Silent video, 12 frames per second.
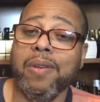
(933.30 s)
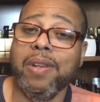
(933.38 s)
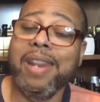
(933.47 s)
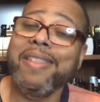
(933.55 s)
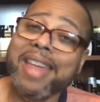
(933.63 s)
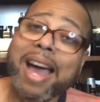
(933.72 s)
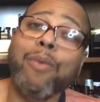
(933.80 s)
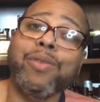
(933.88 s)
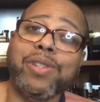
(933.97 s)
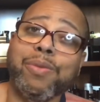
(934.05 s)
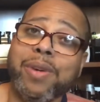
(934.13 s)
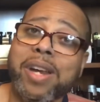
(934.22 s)
And that
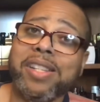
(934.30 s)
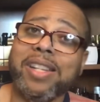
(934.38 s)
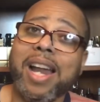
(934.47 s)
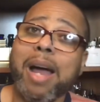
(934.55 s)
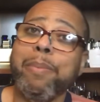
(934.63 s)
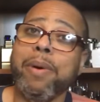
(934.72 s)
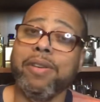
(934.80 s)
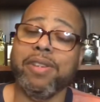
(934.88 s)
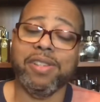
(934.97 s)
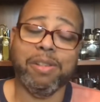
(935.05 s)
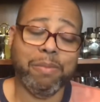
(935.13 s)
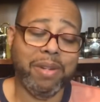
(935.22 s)
was the reason that I
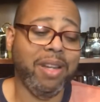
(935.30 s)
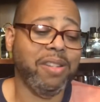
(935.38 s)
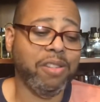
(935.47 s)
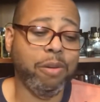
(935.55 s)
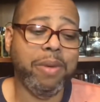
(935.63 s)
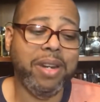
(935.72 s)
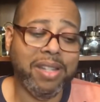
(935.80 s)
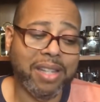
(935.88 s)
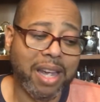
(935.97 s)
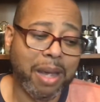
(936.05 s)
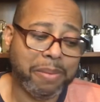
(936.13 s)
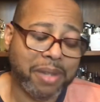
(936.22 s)
purchased them, because so many
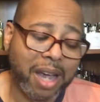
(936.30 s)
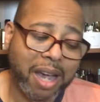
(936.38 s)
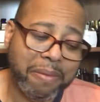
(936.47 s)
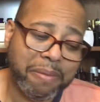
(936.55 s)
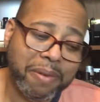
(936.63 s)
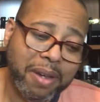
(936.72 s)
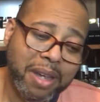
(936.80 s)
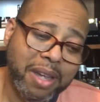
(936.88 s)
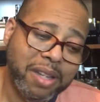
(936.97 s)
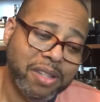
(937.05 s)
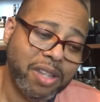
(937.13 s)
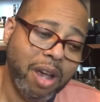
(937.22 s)
times I've
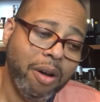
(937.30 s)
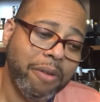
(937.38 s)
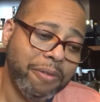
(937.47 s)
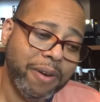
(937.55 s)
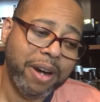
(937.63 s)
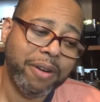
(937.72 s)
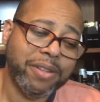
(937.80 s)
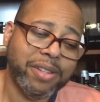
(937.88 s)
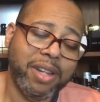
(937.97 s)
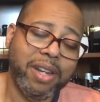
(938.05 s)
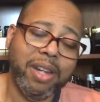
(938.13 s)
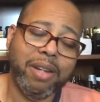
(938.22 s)
saw a
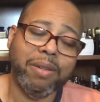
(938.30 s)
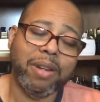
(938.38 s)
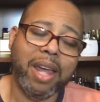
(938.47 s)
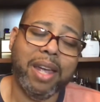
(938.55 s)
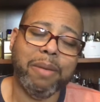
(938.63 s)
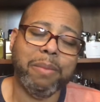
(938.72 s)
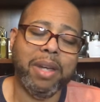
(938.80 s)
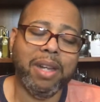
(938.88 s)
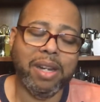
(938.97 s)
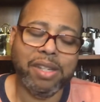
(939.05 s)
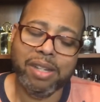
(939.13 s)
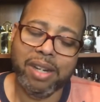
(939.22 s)
fragrance and then like,
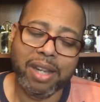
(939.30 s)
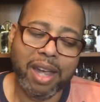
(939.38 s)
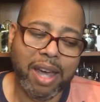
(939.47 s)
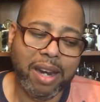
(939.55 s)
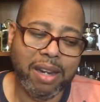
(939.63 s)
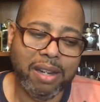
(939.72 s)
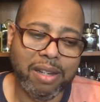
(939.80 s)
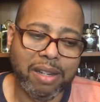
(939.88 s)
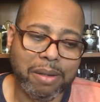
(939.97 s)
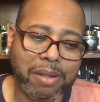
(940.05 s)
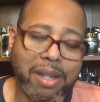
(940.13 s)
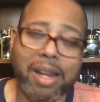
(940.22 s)
man, I should have got it.
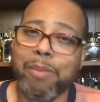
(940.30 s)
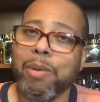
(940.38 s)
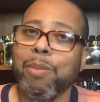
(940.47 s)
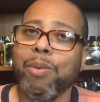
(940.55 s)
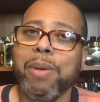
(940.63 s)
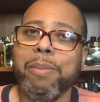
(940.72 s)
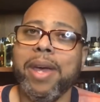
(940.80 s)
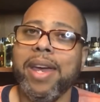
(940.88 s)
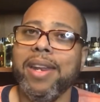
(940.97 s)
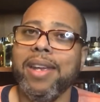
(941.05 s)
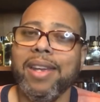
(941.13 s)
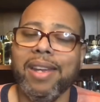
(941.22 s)
It's not like my boy
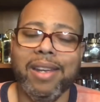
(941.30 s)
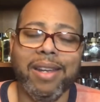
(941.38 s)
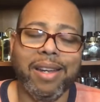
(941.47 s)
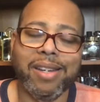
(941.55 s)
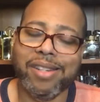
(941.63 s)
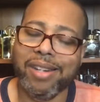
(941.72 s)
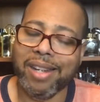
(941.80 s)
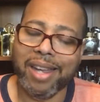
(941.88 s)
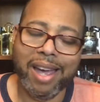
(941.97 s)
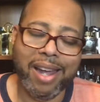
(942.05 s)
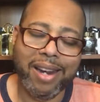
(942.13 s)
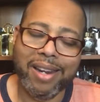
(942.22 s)
Manny. I should have
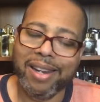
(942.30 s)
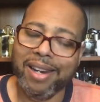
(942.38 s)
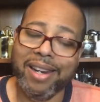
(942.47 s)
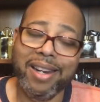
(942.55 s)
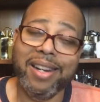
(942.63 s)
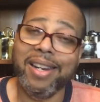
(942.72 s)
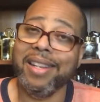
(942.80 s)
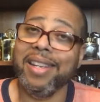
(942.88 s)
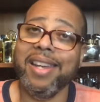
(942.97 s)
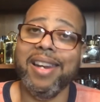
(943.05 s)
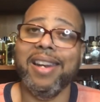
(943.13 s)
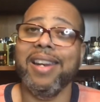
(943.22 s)
got it, and then didn't
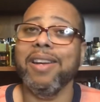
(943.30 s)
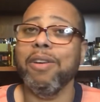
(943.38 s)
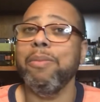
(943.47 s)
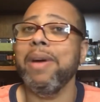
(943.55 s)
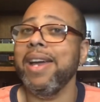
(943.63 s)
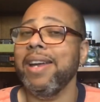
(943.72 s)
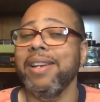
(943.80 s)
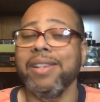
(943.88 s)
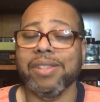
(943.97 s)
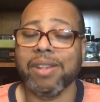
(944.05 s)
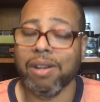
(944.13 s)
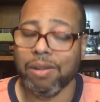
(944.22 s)
get it and go back and
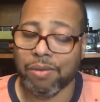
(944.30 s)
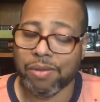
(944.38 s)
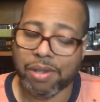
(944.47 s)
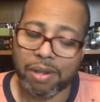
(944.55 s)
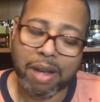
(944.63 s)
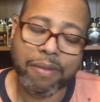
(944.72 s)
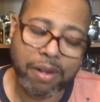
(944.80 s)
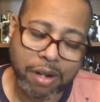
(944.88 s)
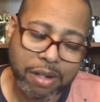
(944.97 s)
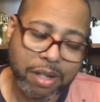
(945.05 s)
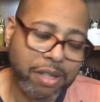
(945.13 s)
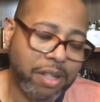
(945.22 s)
it's gone. So I've
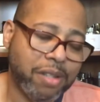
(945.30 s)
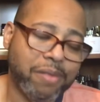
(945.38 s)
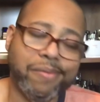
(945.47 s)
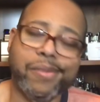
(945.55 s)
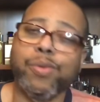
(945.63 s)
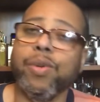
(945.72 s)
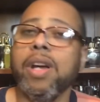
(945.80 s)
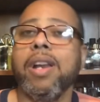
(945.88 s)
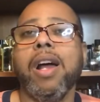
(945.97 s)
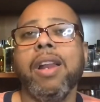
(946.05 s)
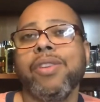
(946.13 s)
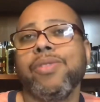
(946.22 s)
learned to just
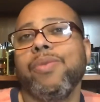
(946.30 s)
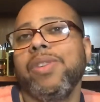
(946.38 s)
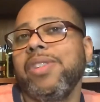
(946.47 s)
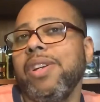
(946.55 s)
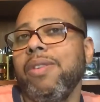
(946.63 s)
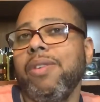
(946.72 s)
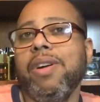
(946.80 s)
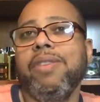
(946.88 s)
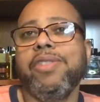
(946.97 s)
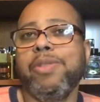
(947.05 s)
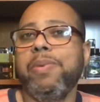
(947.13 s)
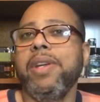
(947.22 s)
$12, what's it gonna
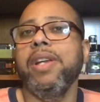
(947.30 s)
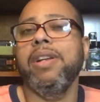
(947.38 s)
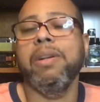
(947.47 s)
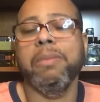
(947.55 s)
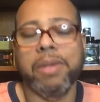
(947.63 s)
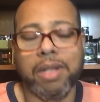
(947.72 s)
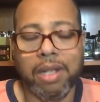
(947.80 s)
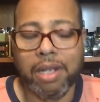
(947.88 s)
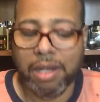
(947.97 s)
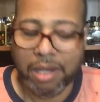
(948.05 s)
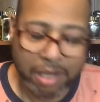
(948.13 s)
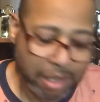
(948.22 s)
hurt? Just pick it up, you